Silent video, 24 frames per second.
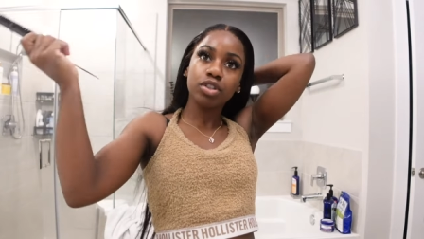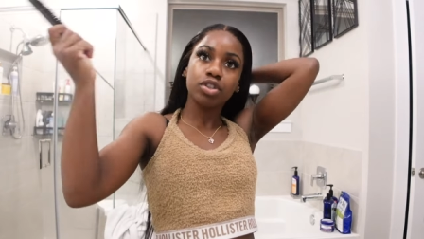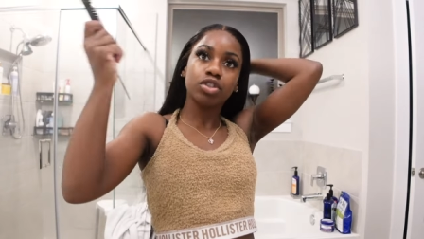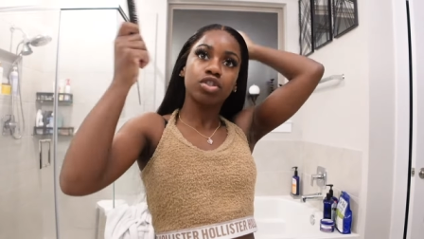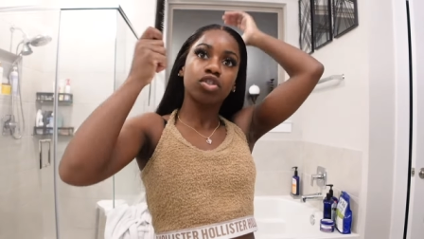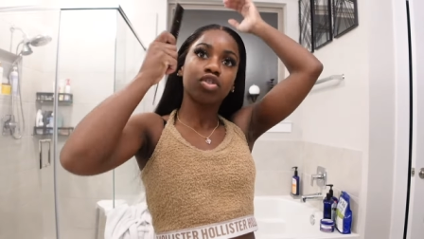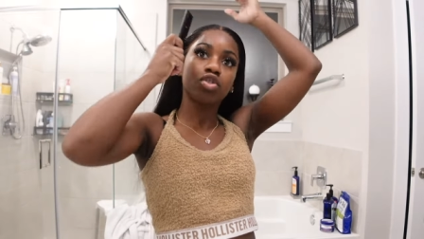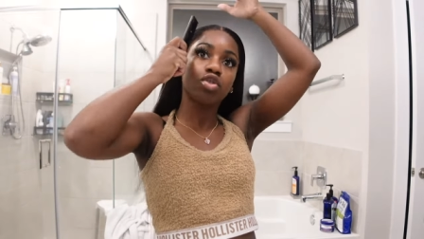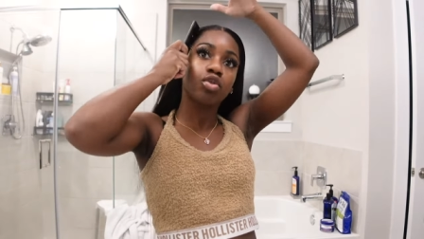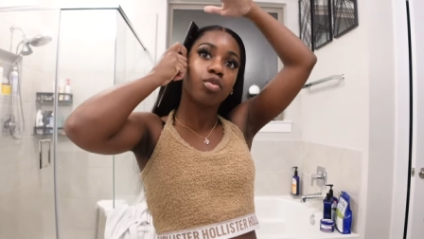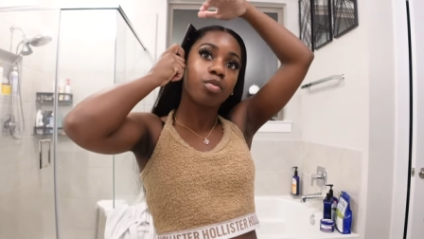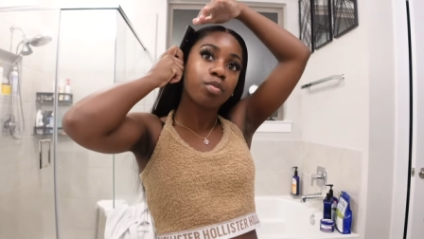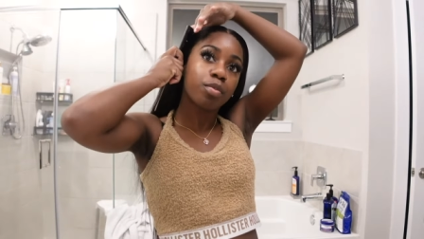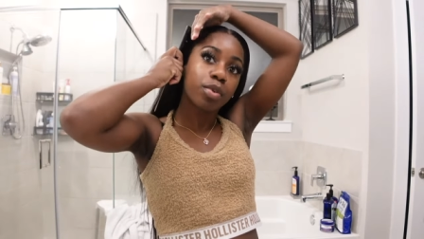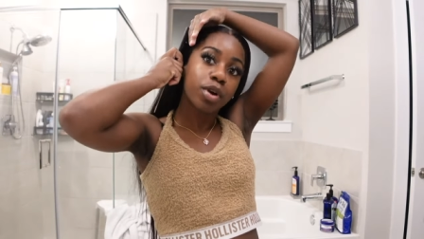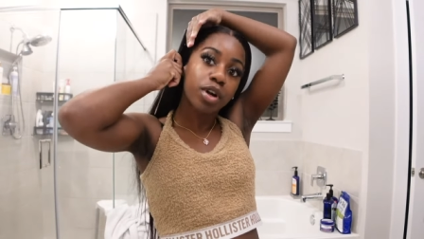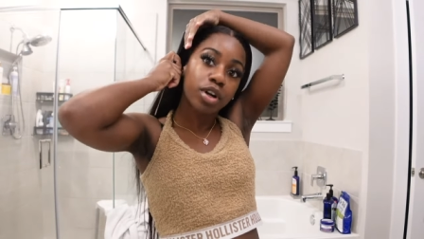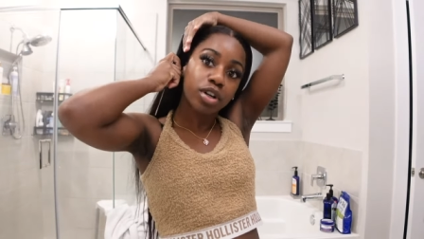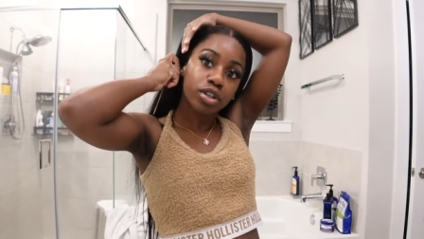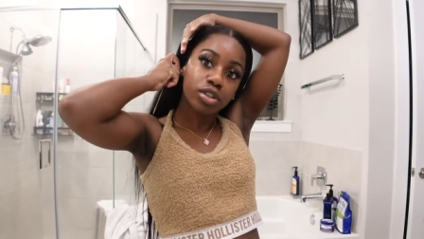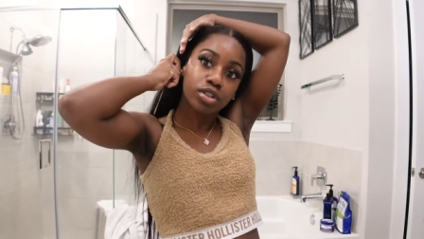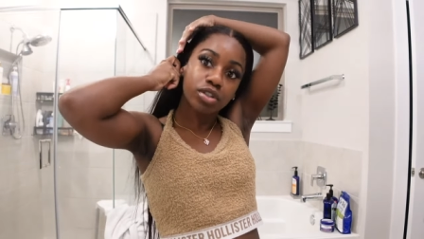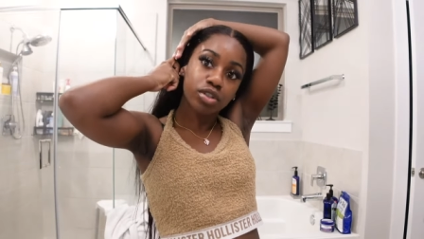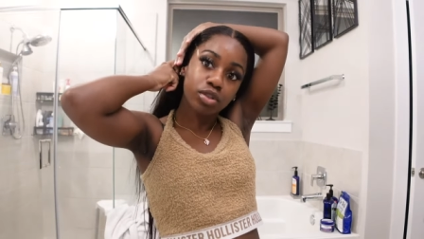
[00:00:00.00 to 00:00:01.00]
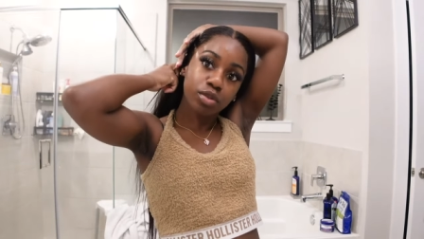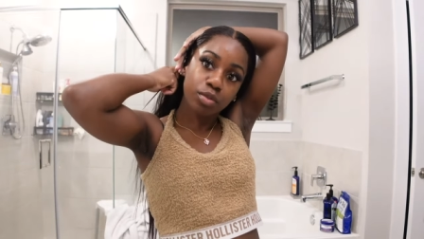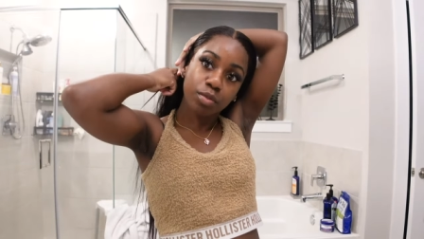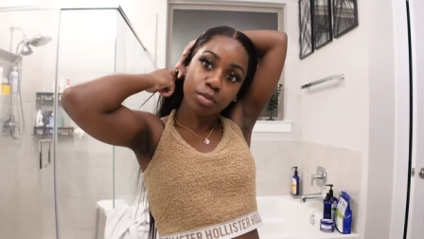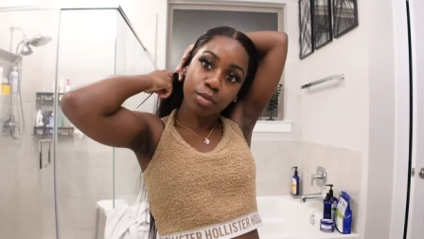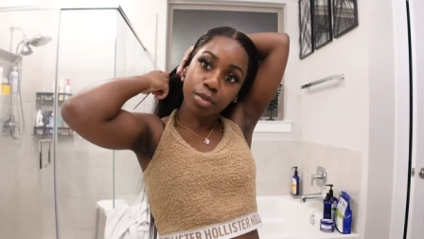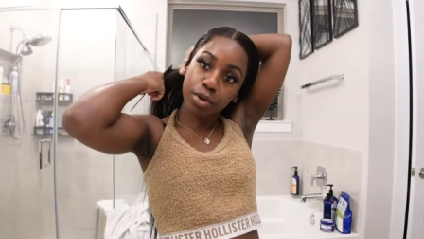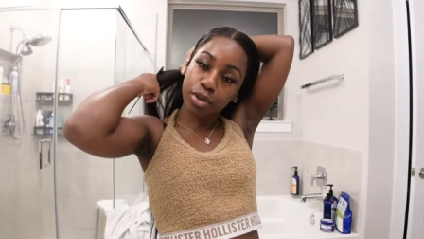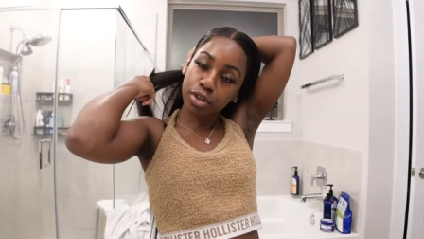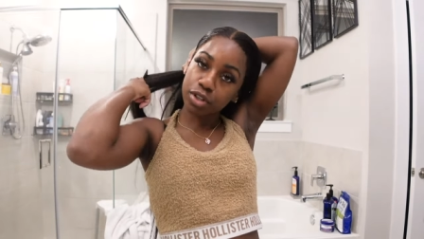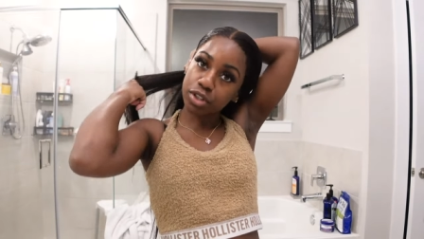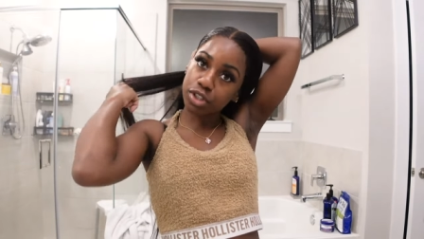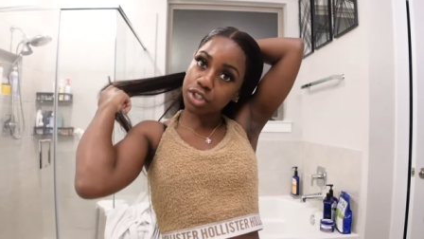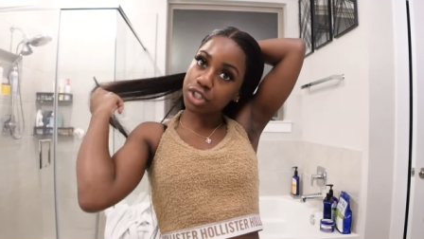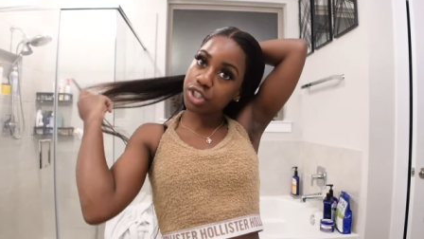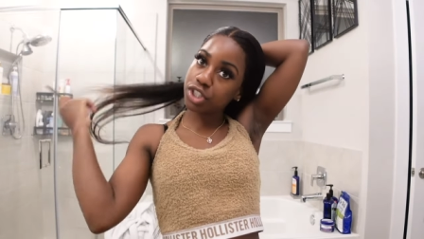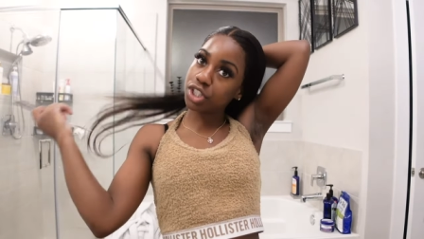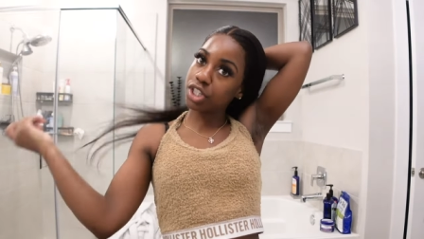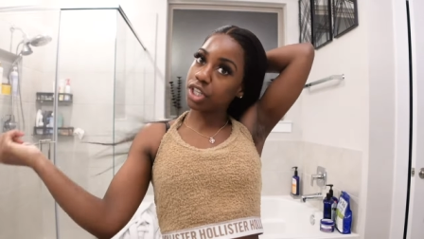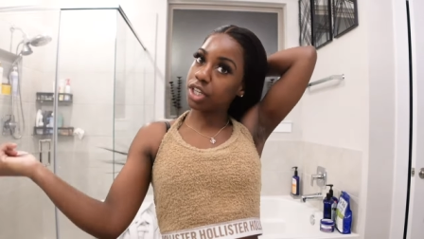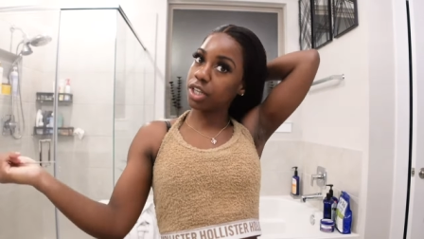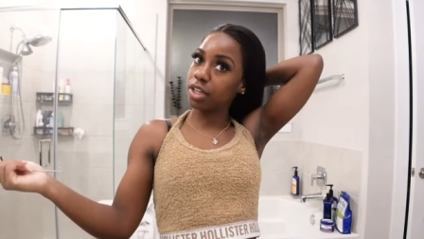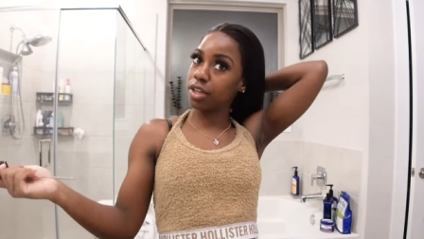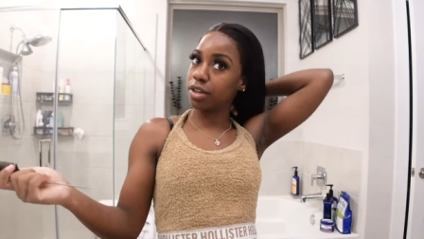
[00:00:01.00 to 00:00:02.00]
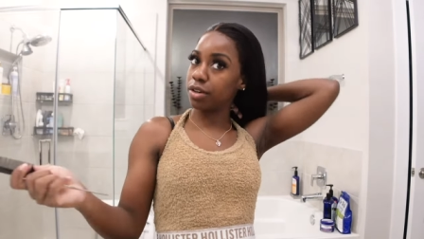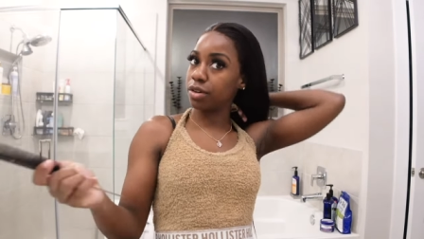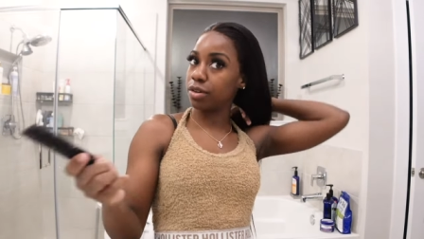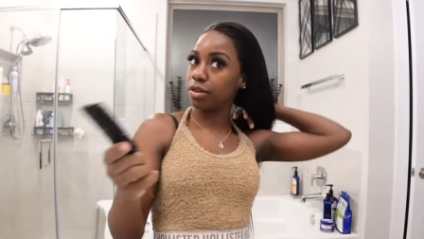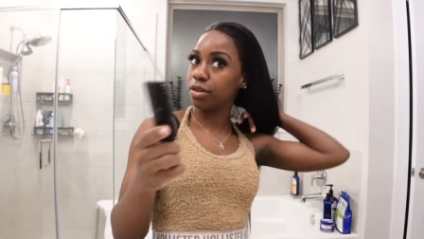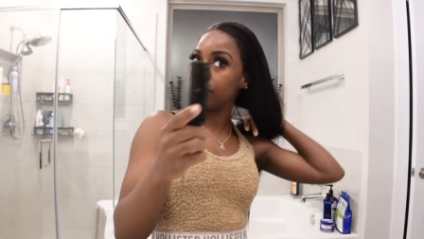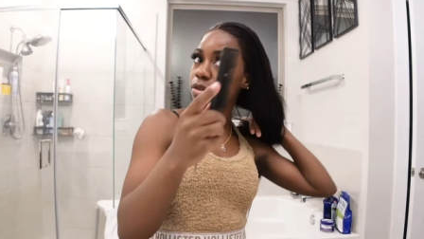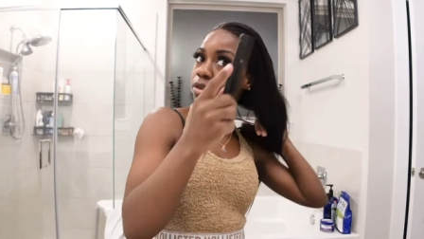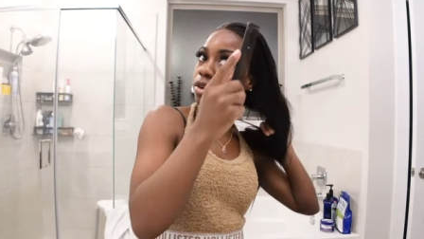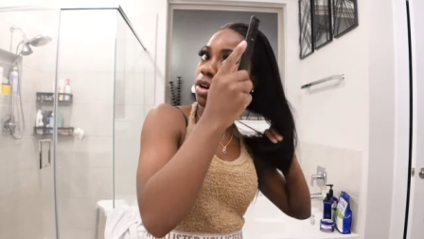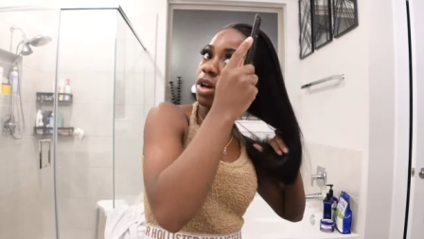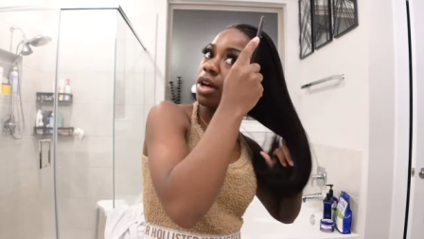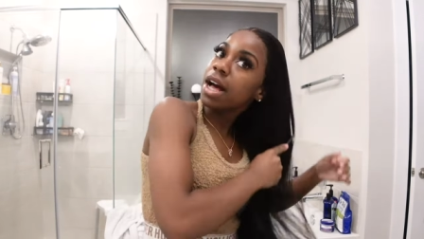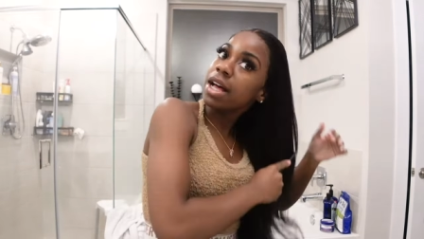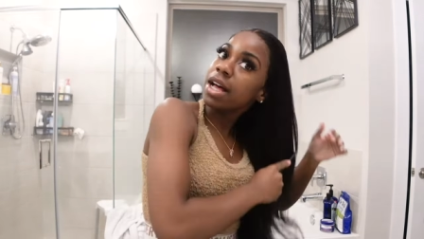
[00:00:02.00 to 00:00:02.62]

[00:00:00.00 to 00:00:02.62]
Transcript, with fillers: super, super chill.